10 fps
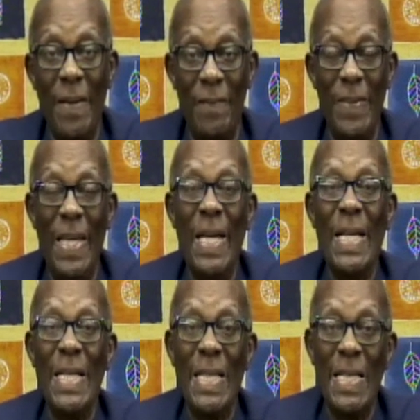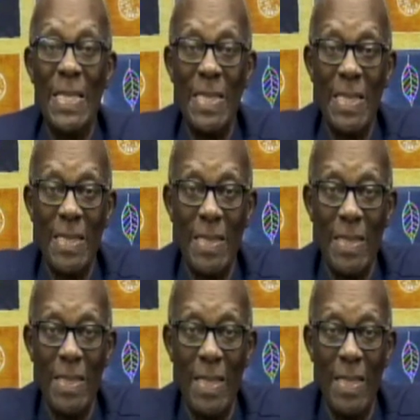vehicles.
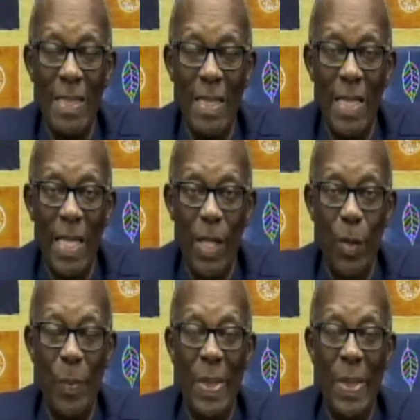You may